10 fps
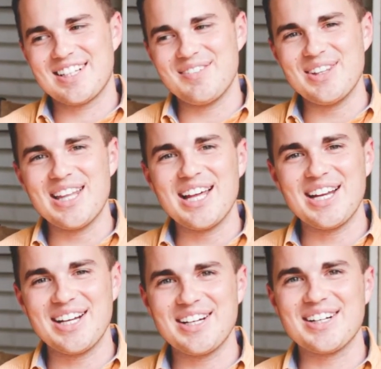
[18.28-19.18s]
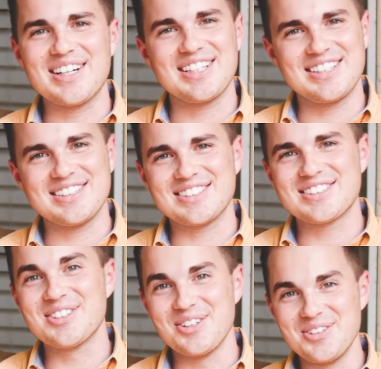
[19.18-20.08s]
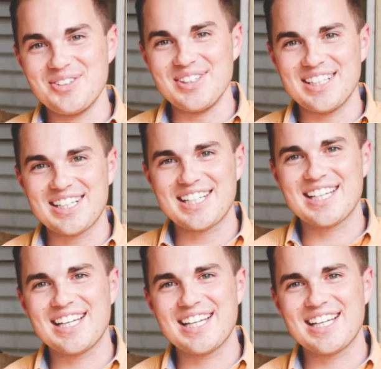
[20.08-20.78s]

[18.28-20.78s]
I mean, that hair is so unique